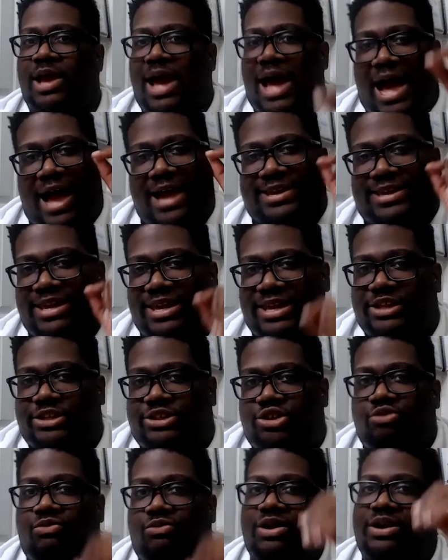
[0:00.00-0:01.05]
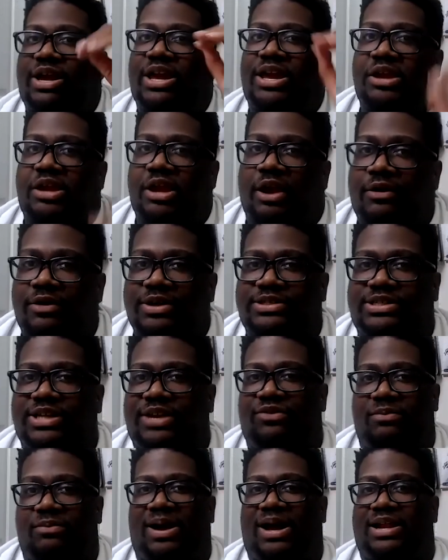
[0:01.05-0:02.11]
I get it. You want to encourage
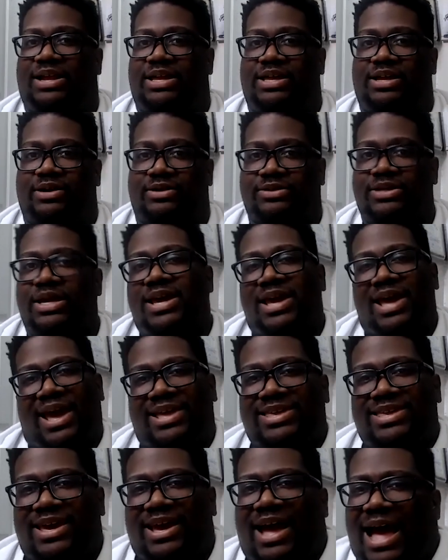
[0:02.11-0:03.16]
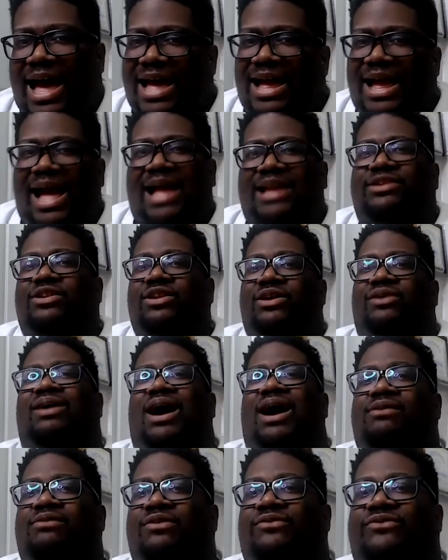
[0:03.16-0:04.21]
everybody else. And yeah, I know how it